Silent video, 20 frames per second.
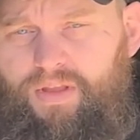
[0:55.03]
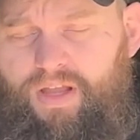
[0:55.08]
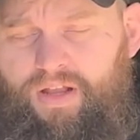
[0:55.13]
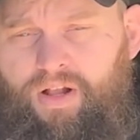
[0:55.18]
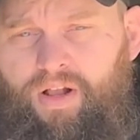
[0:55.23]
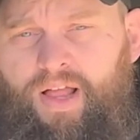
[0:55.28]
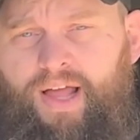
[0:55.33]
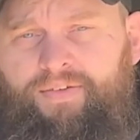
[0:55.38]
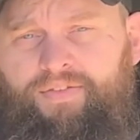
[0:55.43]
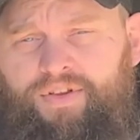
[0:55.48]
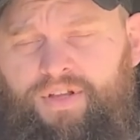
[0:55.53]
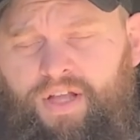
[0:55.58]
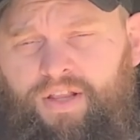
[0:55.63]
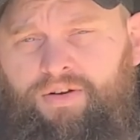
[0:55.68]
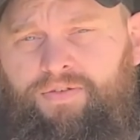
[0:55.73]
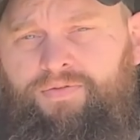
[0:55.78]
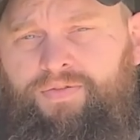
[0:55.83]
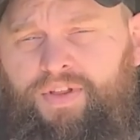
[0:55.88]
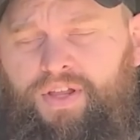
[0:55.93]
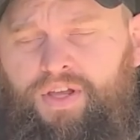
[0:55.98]
And I'll have
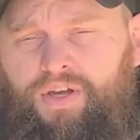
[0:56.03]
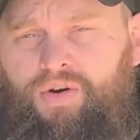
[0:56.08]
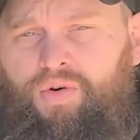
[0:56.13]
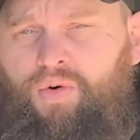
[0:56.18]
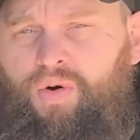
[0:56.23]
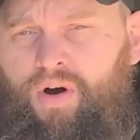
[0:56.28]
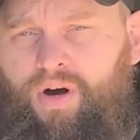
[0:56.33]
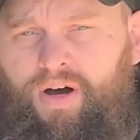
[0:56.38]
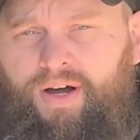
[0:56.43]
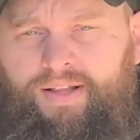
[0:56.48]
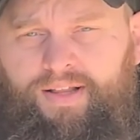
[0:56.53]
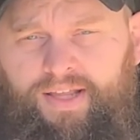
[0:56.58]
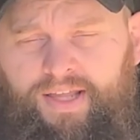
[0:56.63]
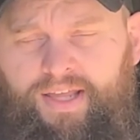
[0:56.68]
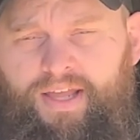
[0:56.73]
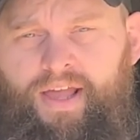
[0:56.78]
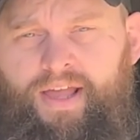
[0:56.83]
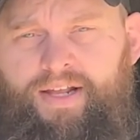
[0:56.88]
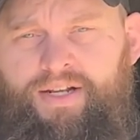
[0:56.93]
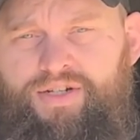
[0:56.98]
another video on
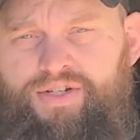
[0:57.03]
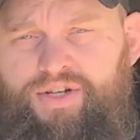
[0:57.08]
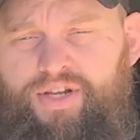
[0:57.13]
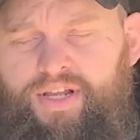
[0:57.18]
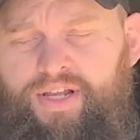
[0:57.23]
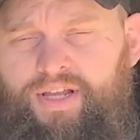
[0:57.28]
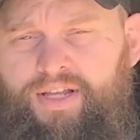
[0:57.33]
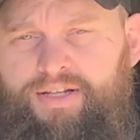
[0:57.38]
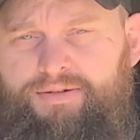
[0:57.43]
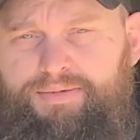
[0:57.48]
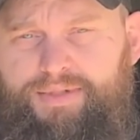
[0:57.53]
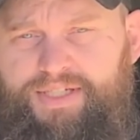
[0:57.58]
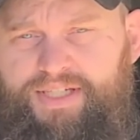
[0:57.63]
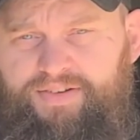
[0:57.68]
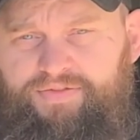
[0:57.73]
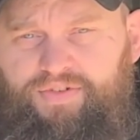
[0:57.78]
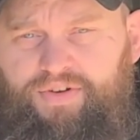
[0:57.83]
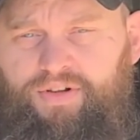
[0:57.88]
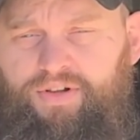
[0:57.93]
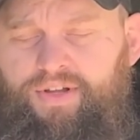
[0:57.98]
EHD
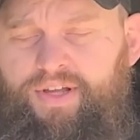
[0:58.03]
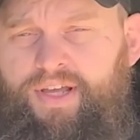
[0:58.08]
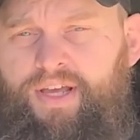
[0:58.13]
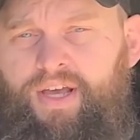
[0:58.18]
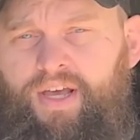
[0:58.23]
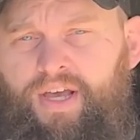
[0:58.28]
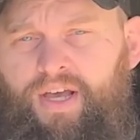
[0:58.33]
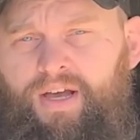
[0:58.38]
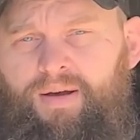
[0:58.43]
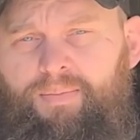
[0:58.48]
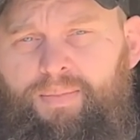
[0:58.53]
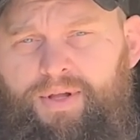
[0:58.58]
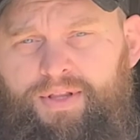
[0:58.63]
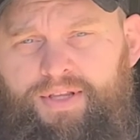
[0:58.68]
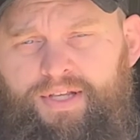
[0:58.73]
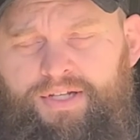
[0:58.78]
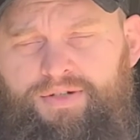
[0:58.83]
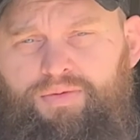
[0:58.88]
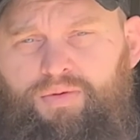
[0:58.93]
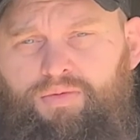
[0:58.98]
specifically,
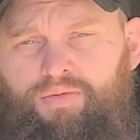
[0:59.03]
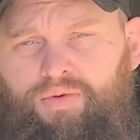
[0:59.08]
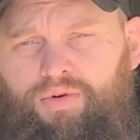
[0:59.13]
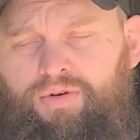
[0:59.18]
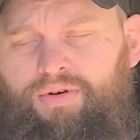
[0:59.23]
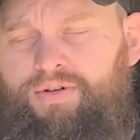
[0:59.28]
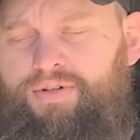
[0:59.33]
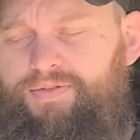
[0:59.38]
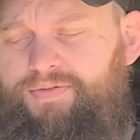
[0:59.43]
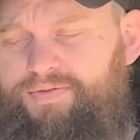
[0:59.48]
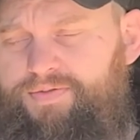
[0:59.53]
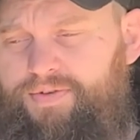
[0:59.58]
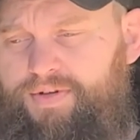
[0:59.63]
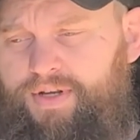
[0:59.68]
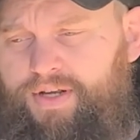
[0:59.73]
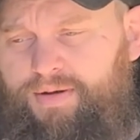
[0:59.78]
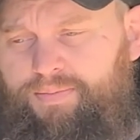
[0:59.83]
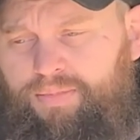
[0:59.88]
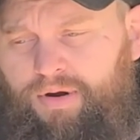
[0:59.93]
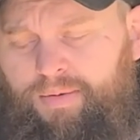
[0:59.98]
but this one we're going
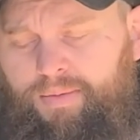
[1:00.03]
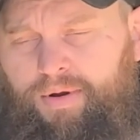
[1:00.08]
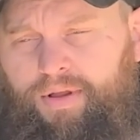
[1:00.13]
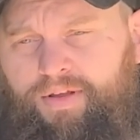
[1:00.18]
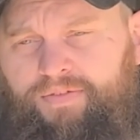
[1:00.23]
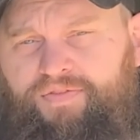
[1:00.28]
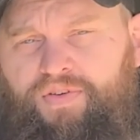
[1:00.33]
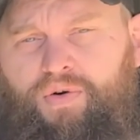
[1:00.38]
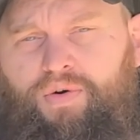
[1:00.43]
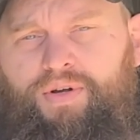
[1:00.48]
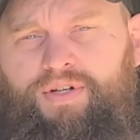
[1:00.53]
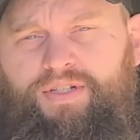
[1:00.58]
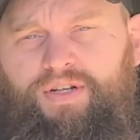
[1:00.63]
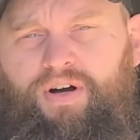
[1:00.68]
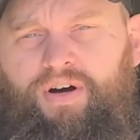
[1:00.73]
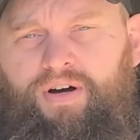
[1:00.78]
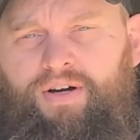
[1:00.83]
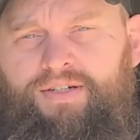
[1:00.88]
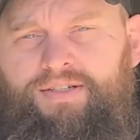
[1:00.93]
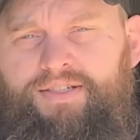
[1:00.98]
to primarily focus
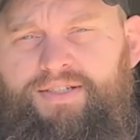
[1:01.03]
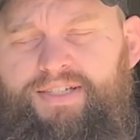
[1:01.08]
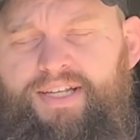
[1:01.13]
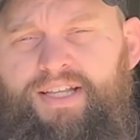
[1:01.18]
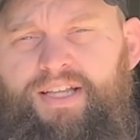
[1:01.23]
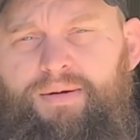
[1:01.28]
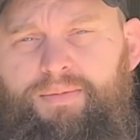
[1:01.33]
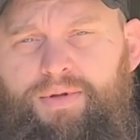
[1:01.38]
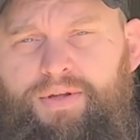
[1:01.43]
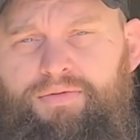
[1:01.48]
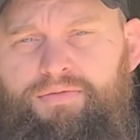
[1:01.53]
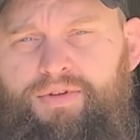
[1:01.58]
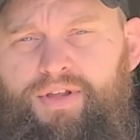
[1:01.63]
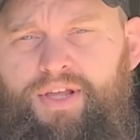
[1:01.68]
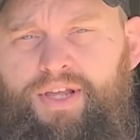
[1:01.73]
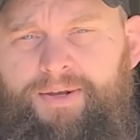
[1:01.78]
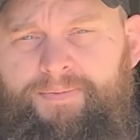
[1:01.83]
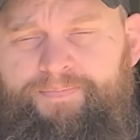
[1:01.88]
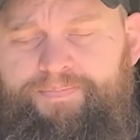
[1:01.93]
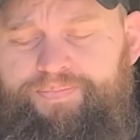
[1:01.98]
on
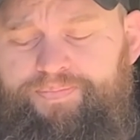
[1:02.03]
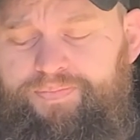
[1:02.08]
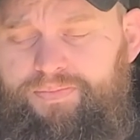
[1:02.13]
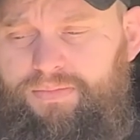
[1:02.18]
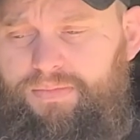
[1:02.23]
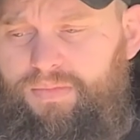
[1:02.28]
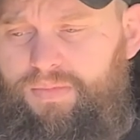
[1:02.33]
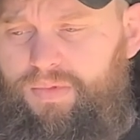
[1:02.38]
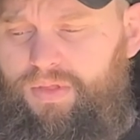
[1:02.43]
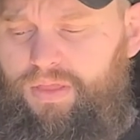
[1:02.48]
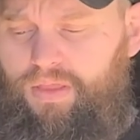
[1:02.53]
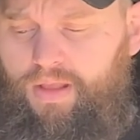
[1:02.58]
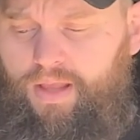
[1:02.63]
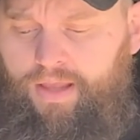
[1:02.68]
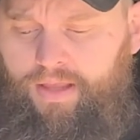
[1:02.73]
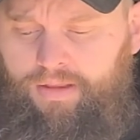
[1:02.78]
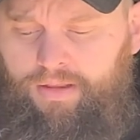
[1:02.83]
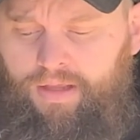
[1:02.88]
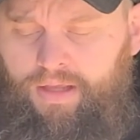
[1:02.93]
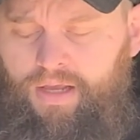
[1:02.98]
CWD.
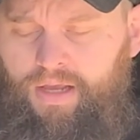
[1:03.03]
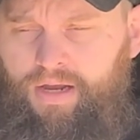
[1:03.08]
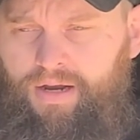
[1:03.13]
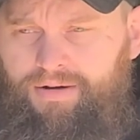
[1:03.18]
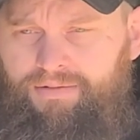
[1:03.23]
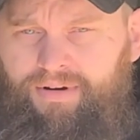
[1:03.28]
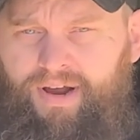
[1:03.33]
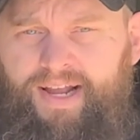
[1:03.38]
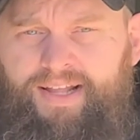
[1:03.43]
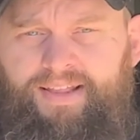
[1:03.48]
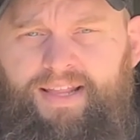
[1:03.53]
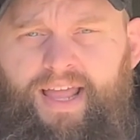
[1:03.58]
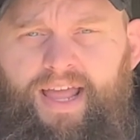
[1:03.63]
And right